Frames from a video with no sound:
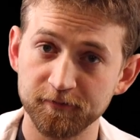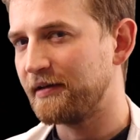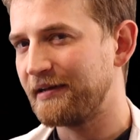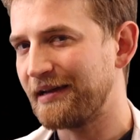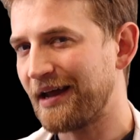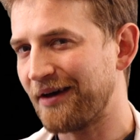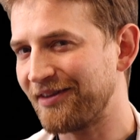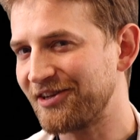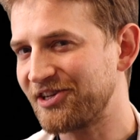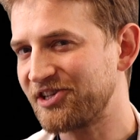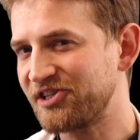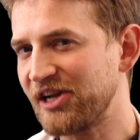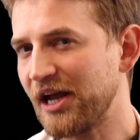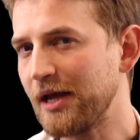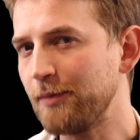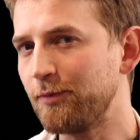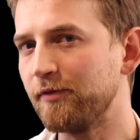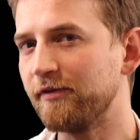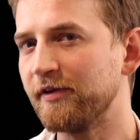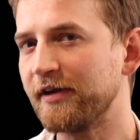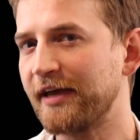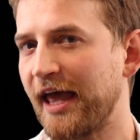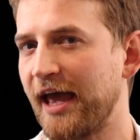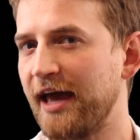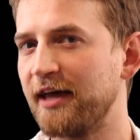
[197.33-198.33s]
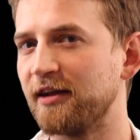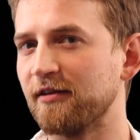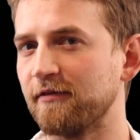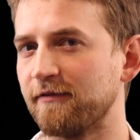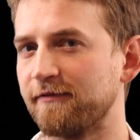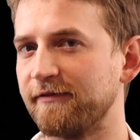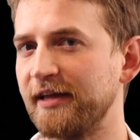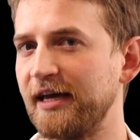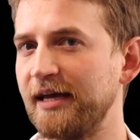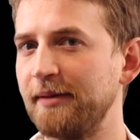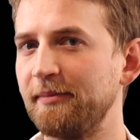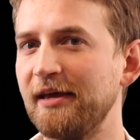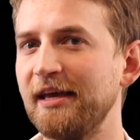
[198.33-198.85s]
Now the shape of a candle
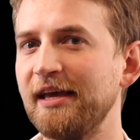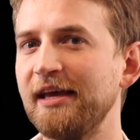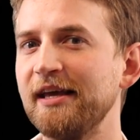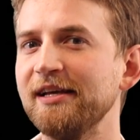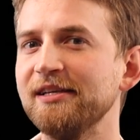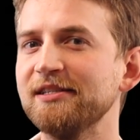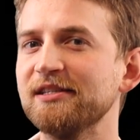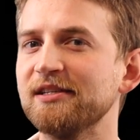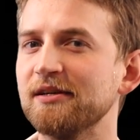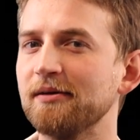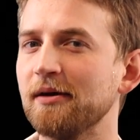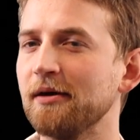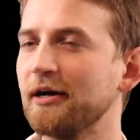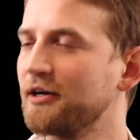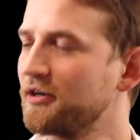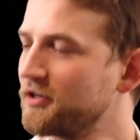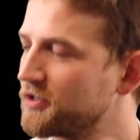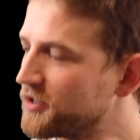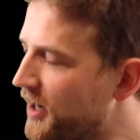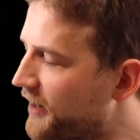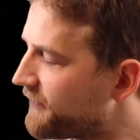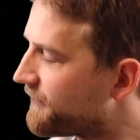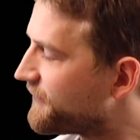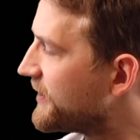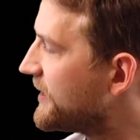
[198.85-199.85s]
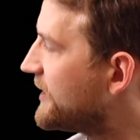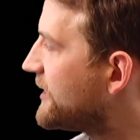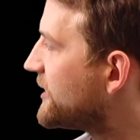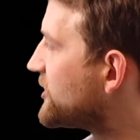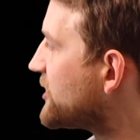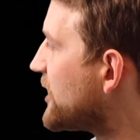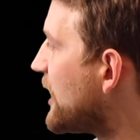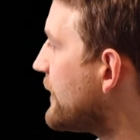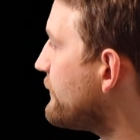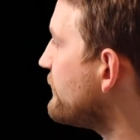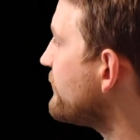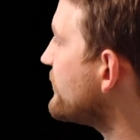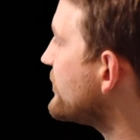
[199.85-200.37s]
flame is roughly the
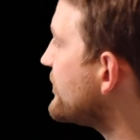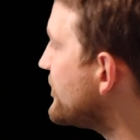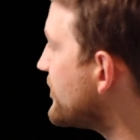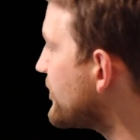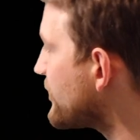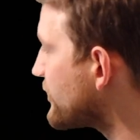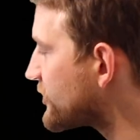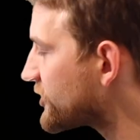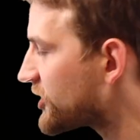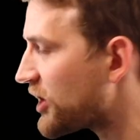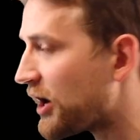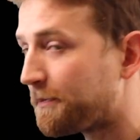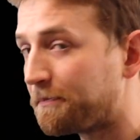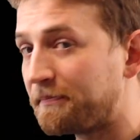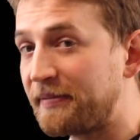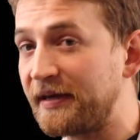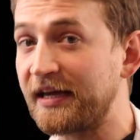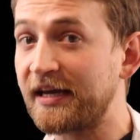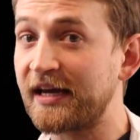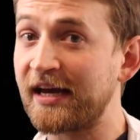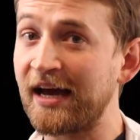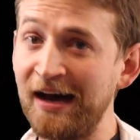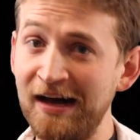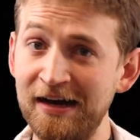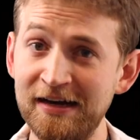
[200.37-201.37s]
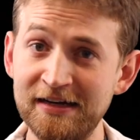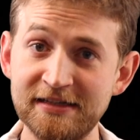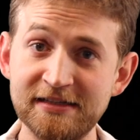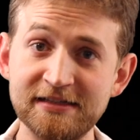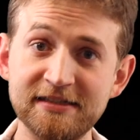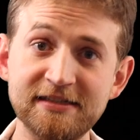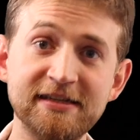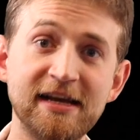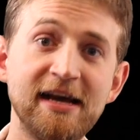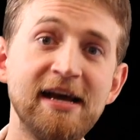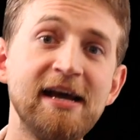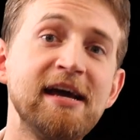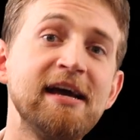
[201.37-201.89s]
shape of a teardrop
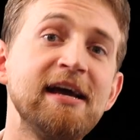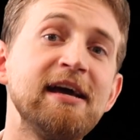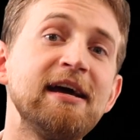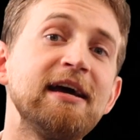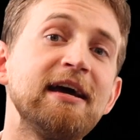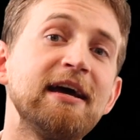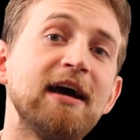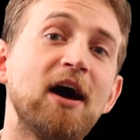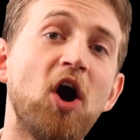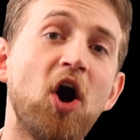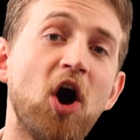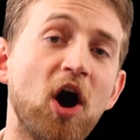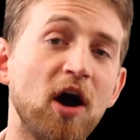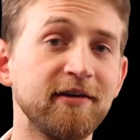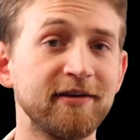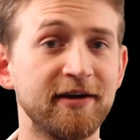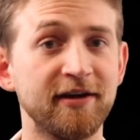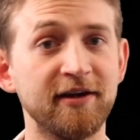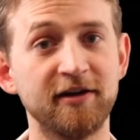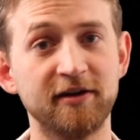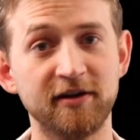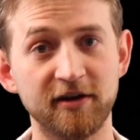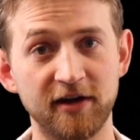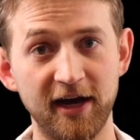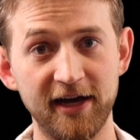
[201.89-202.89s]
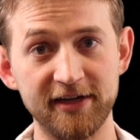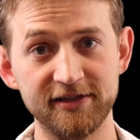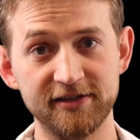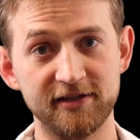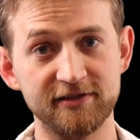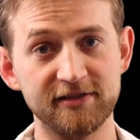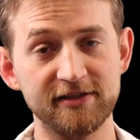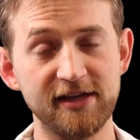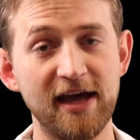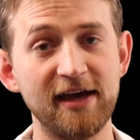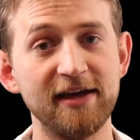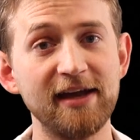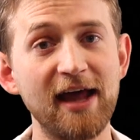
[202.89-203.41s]
because hot air
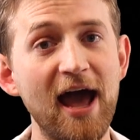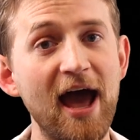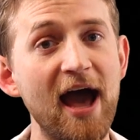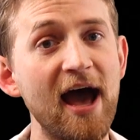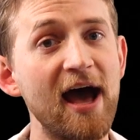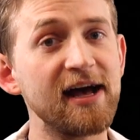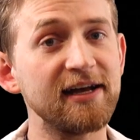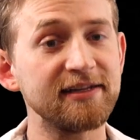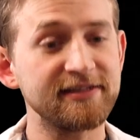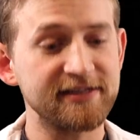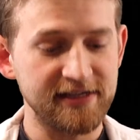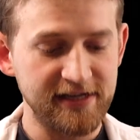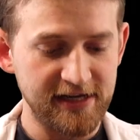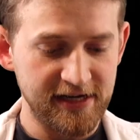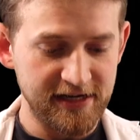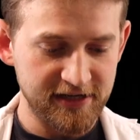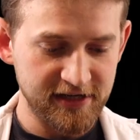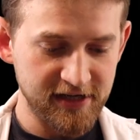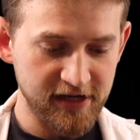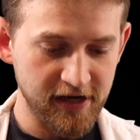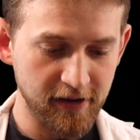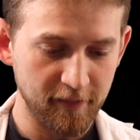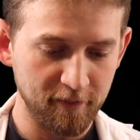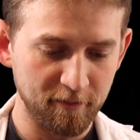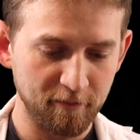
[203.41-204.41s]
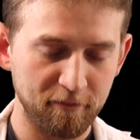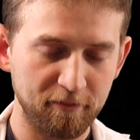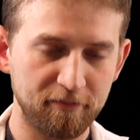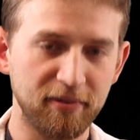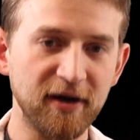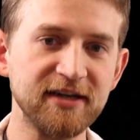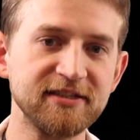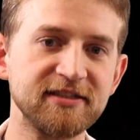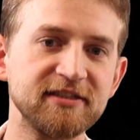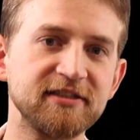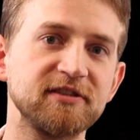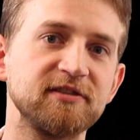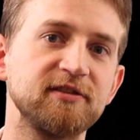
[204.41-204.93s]
rises, and as it
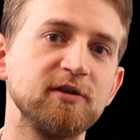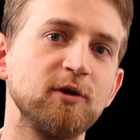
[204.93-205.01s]
combusts